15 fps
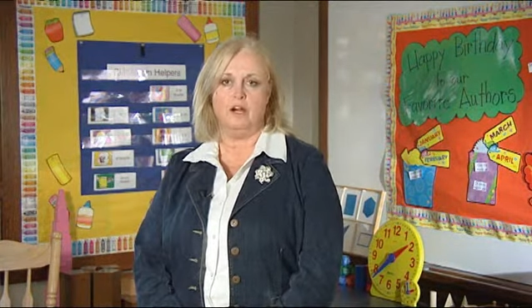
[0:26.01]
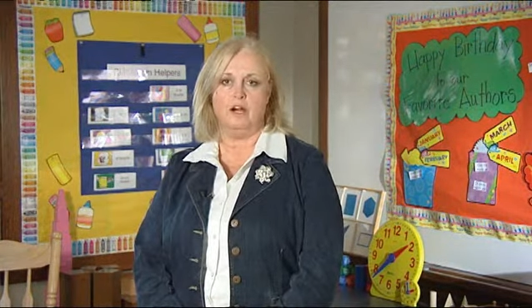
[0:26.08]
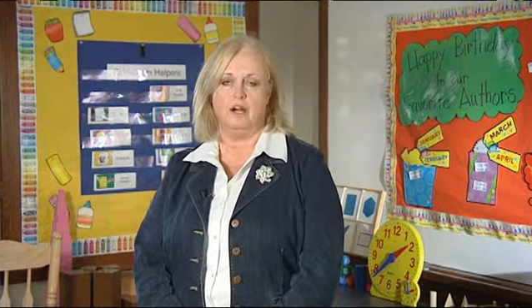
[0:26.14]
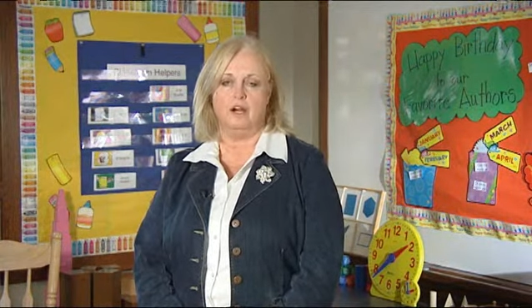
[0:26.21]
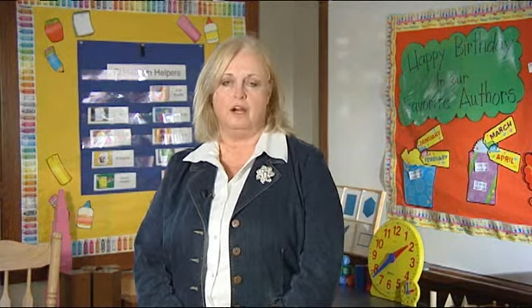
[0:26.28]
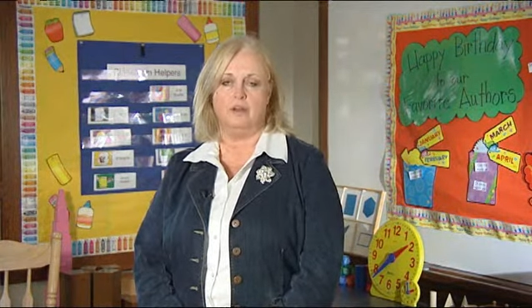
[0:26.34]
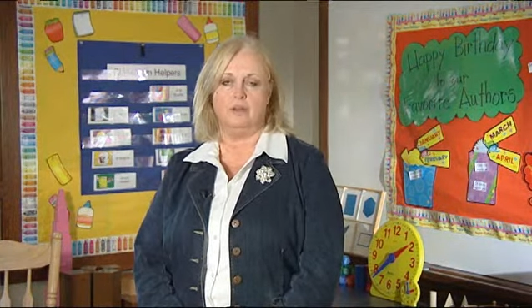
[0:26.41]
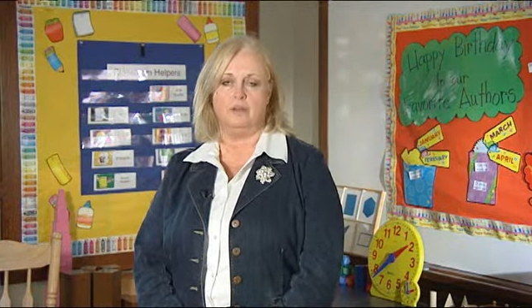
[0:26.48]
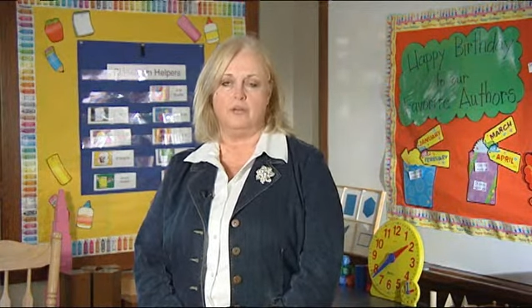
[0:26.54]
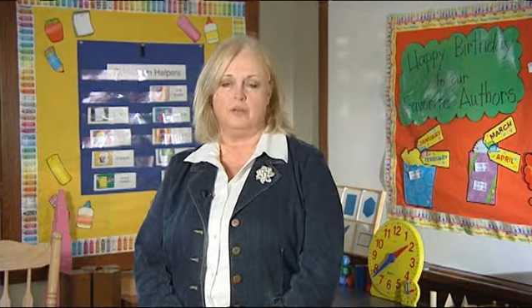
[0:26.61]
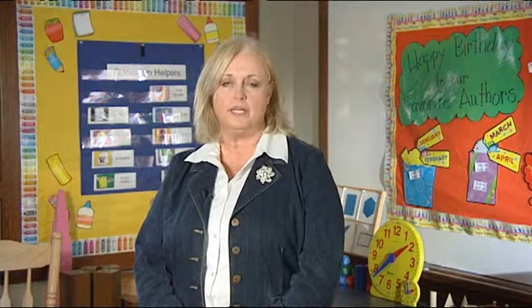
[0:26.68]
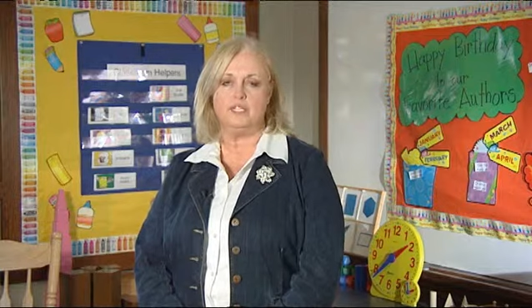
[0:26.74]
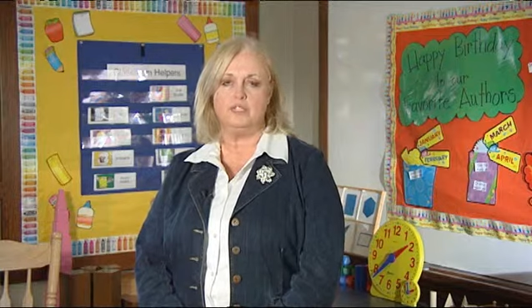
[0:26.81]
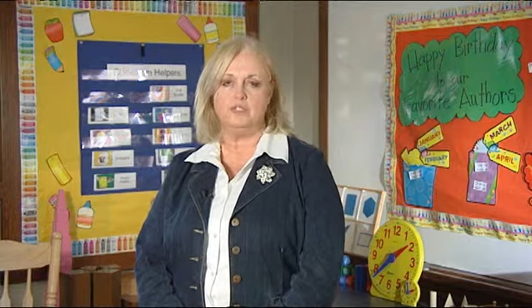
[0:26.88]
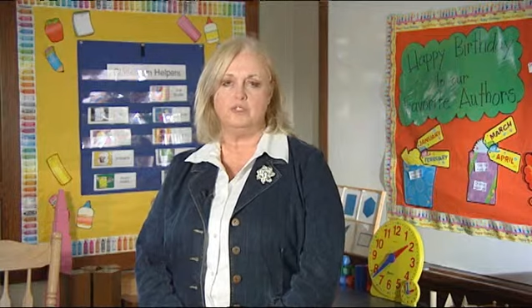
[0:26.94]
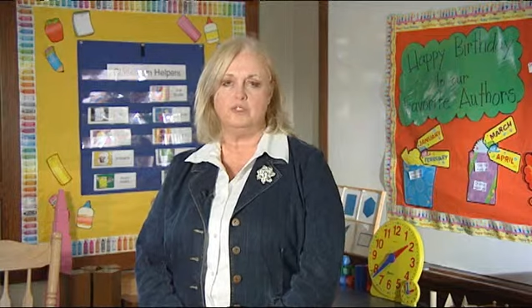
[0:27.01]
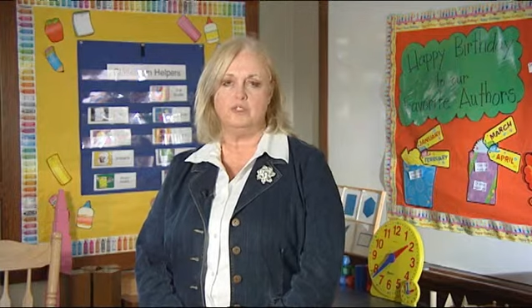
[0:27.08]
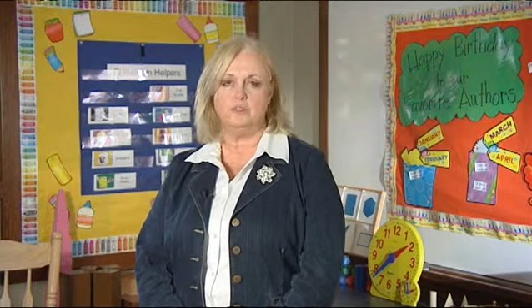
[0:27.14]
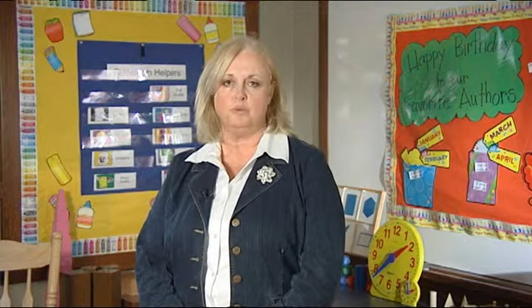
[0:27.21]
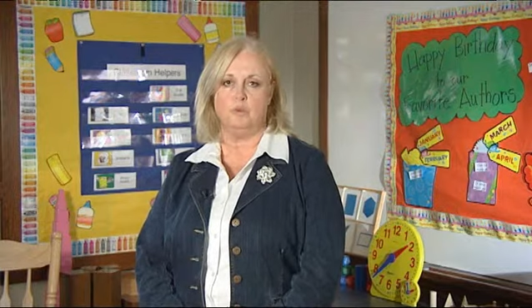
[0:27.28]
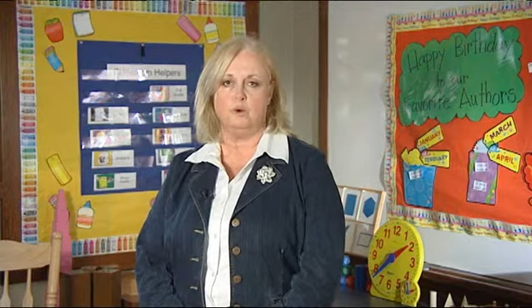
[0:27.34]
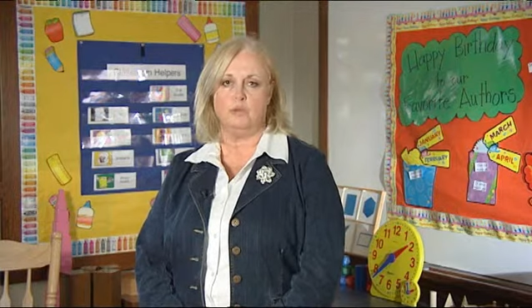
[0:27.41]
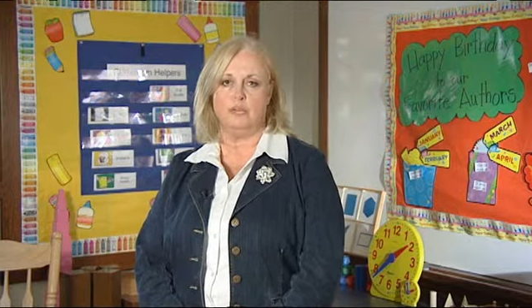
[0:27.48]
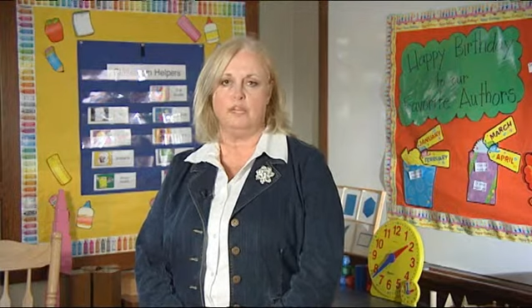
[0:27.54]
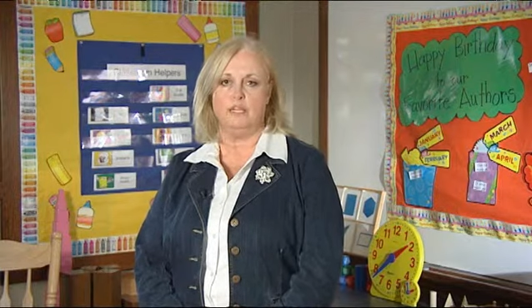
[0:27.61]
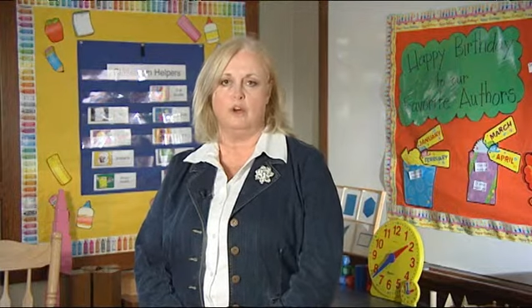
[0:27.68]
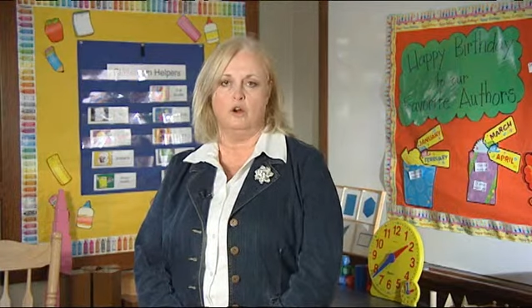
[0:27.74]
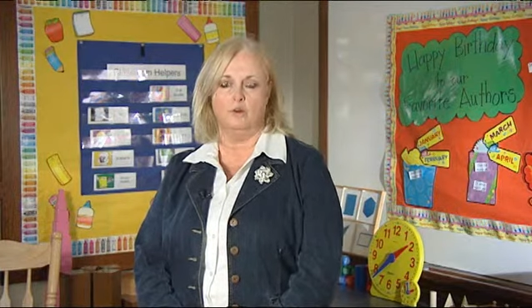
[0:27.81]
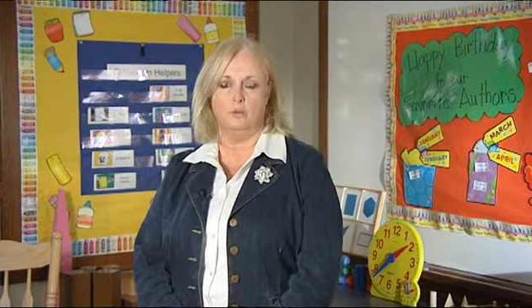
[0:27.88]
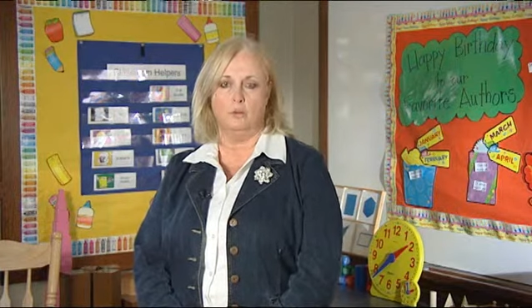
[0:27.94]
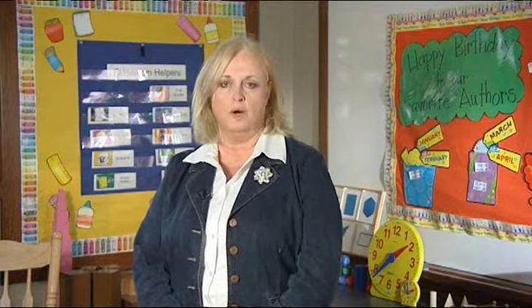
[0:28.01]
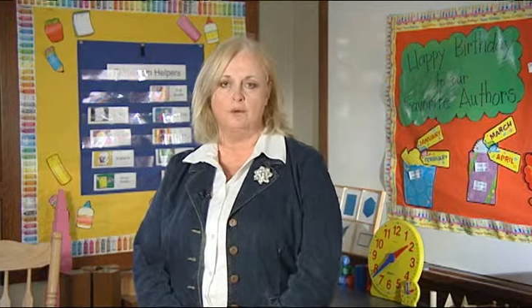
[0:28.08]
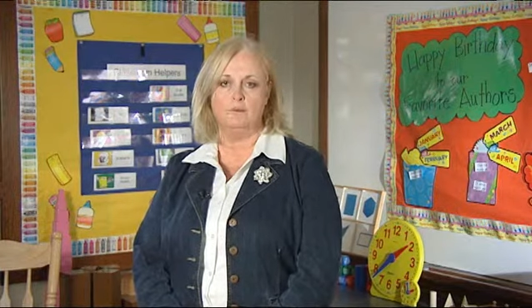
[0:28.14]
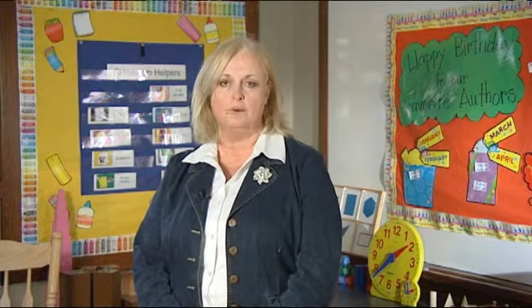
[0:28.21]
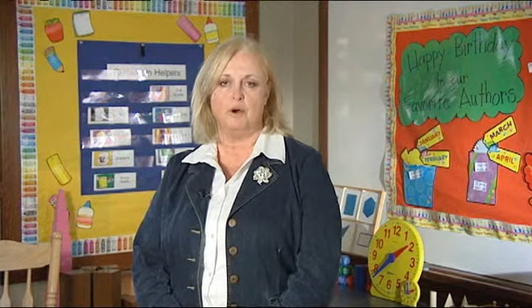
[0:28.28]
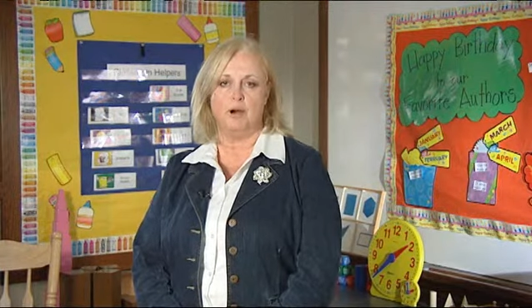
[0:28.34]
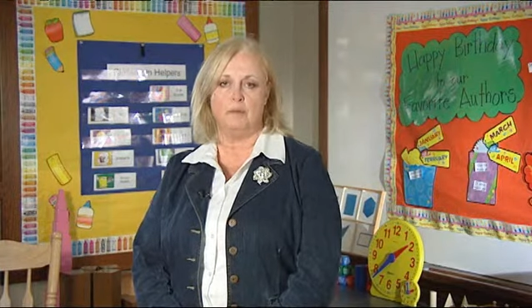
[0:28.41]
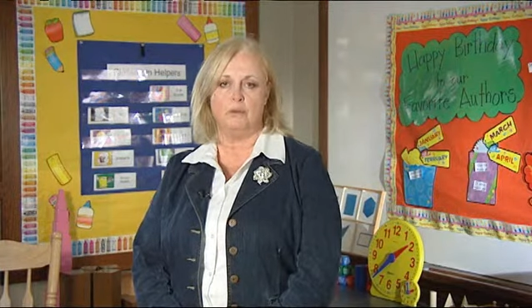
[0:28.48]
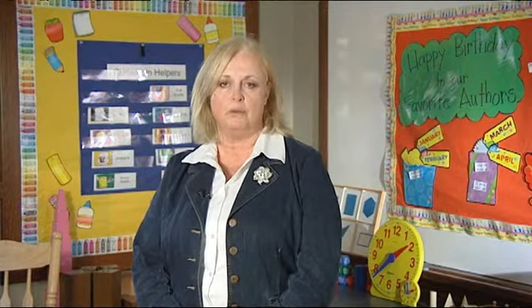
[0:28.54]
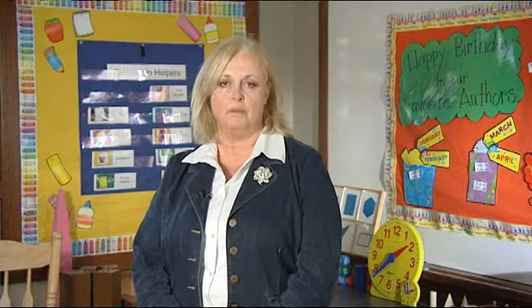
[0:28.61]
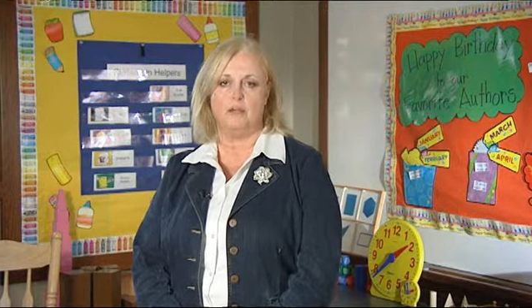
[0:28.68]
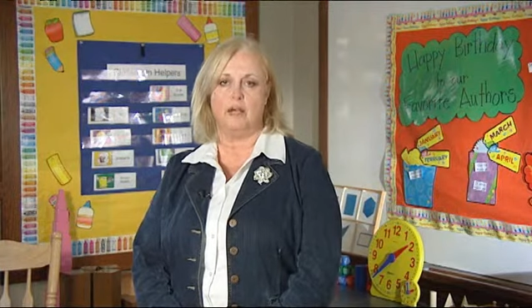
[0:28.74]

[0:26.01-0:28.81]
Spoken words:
are 3 students working on one problem.